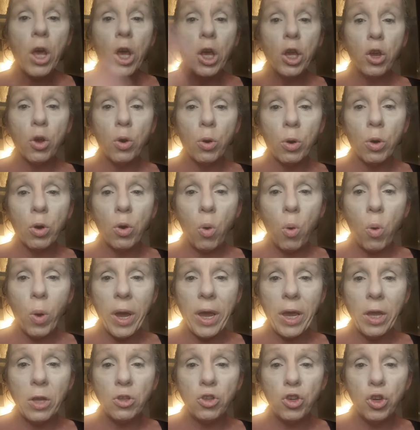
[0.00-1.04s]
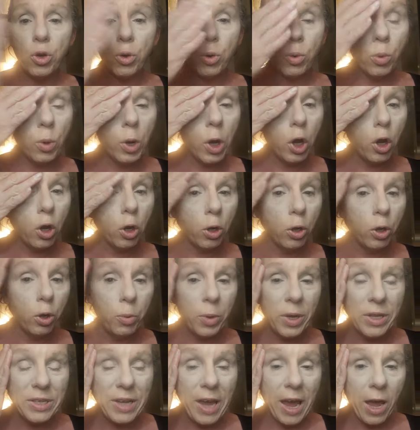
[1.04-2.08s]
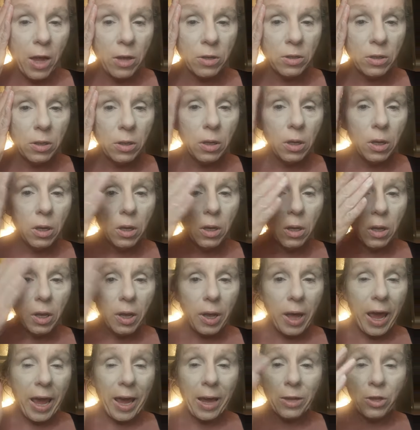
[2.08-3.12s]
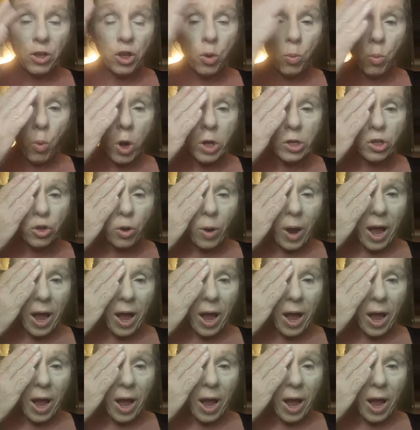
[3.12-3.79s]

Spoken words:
You're going to glue it down, and you want your